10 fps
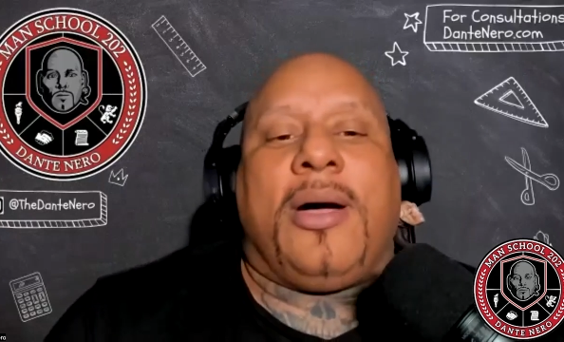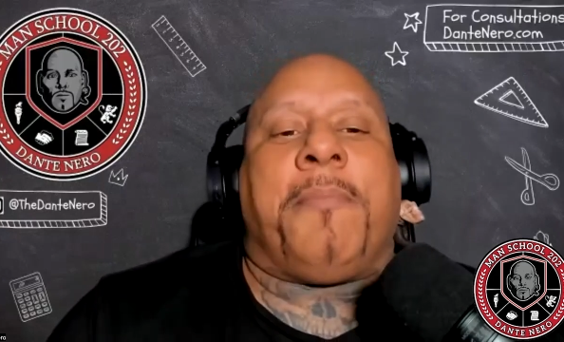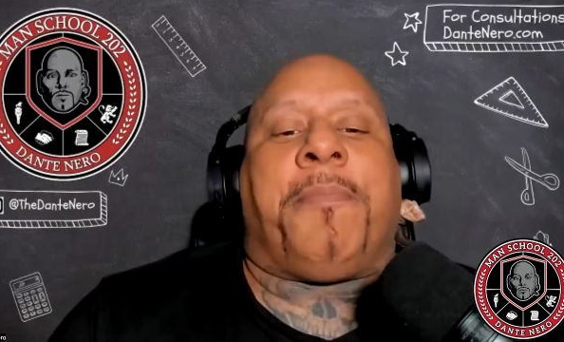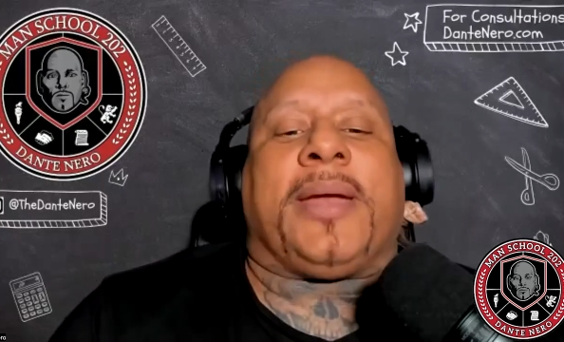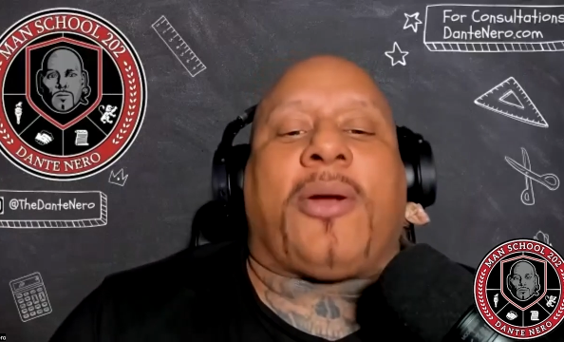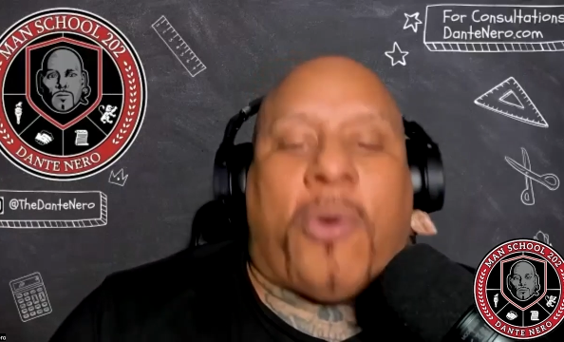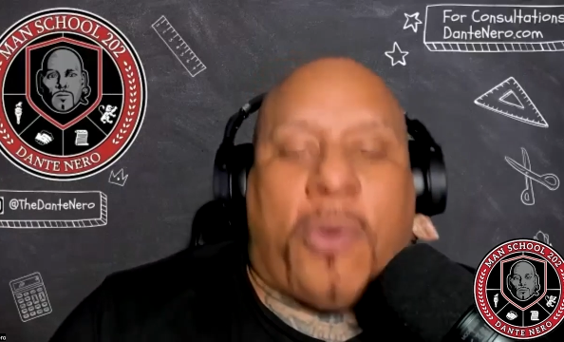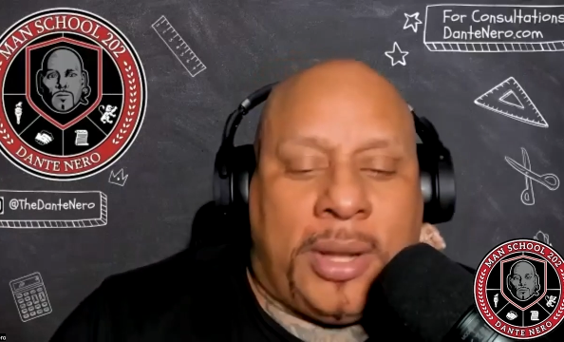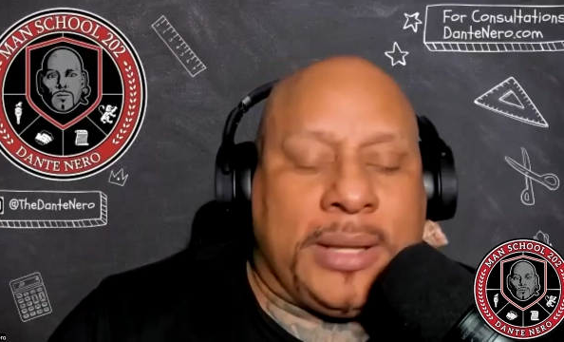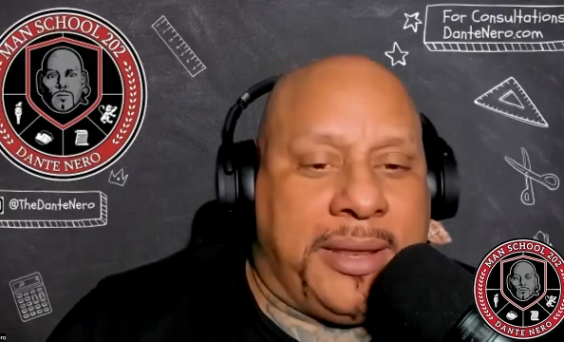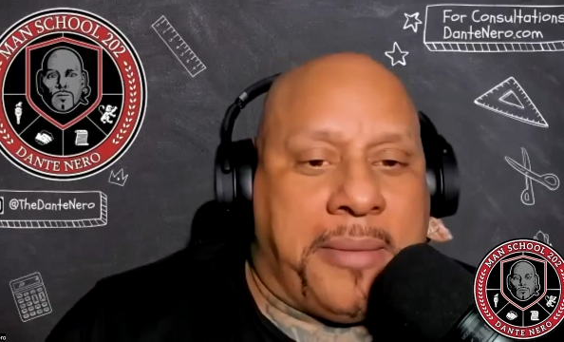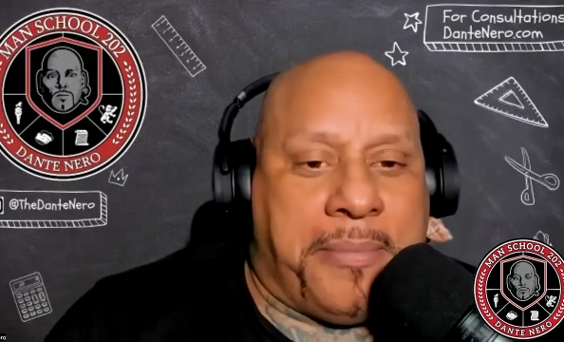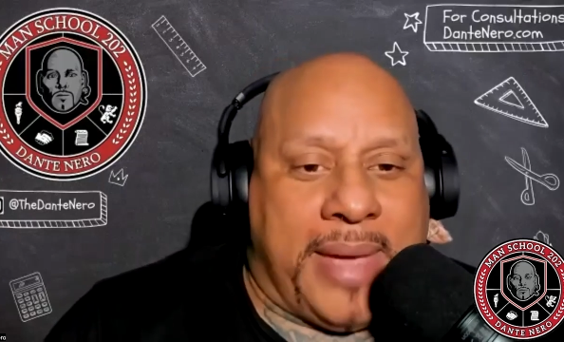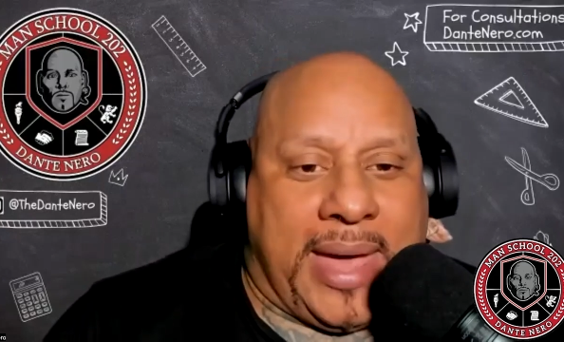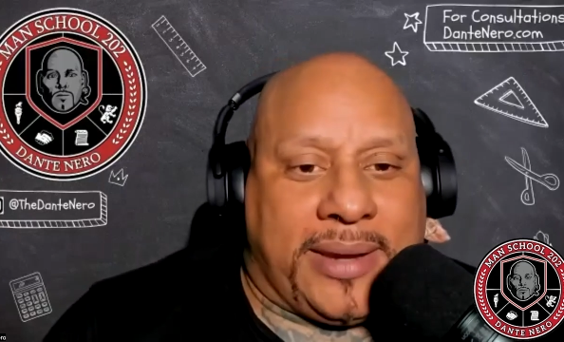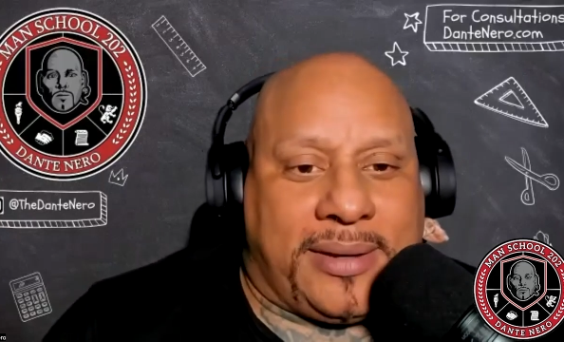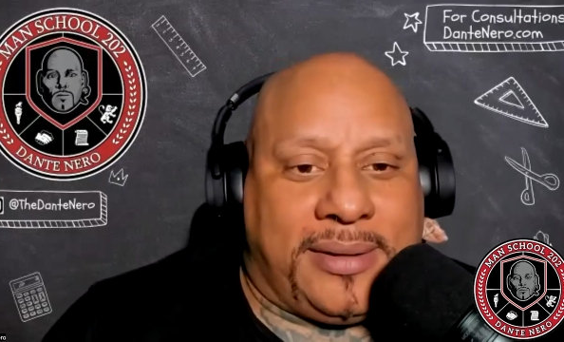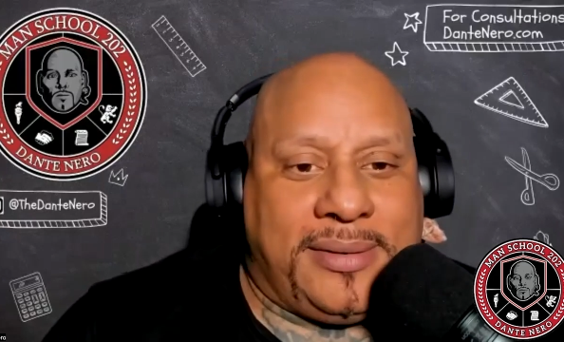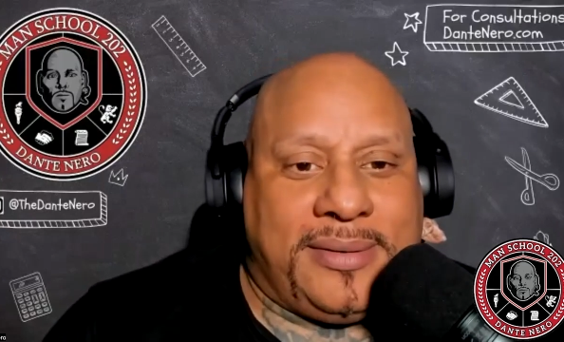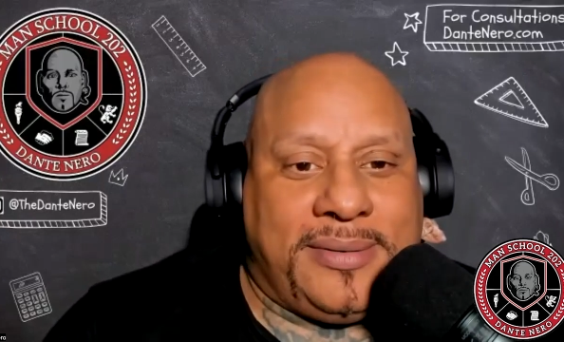Speaker 1: but all of them matter
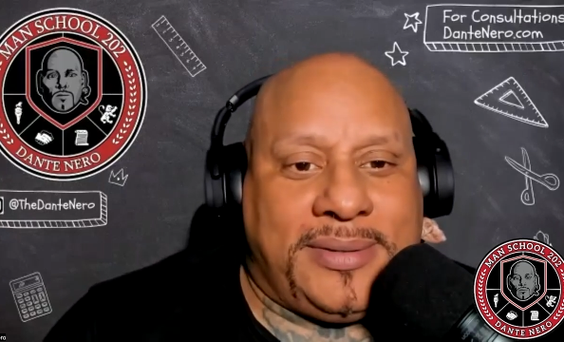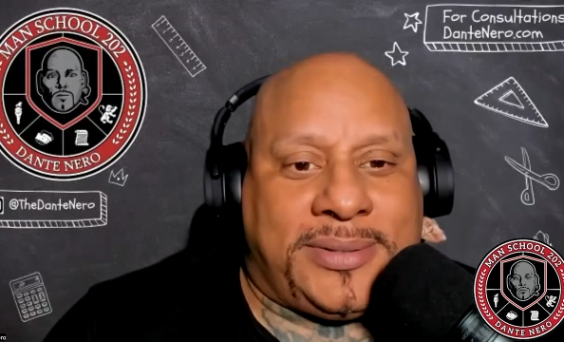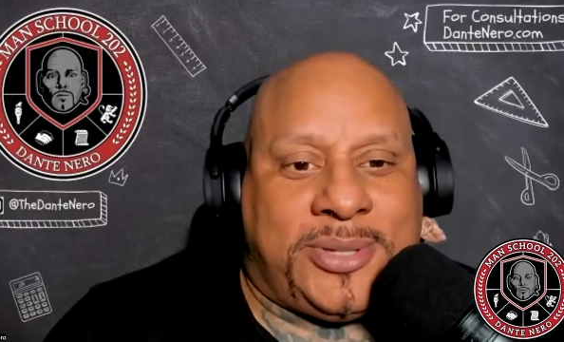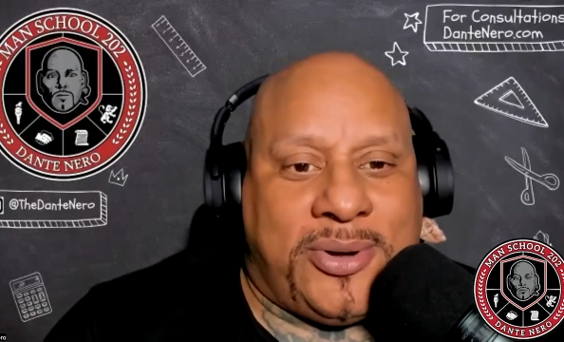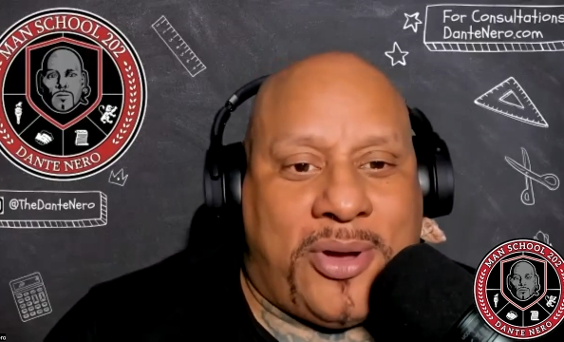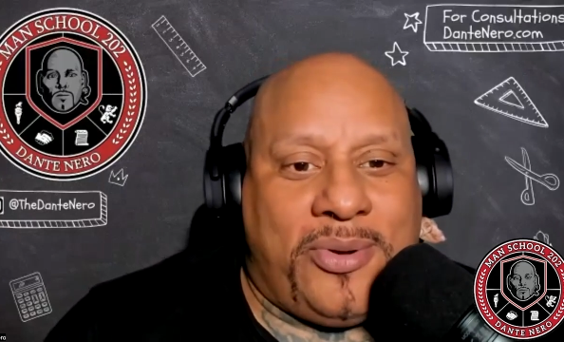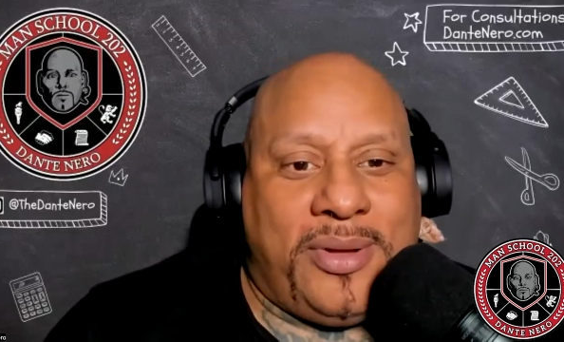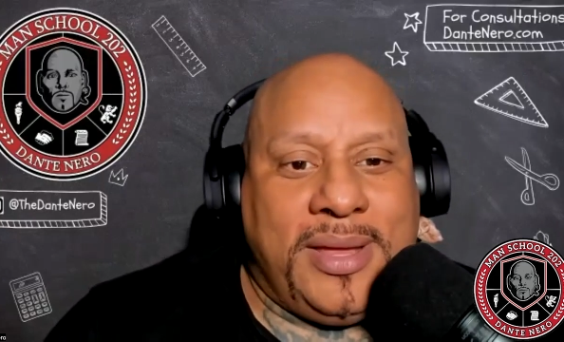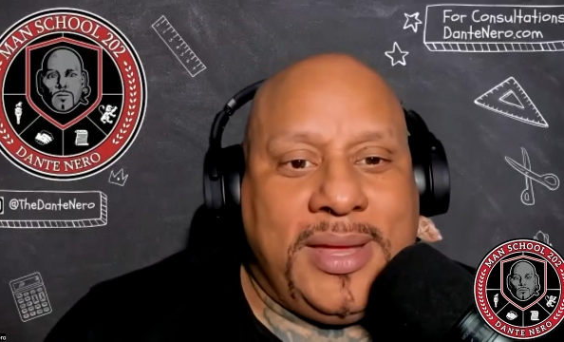you know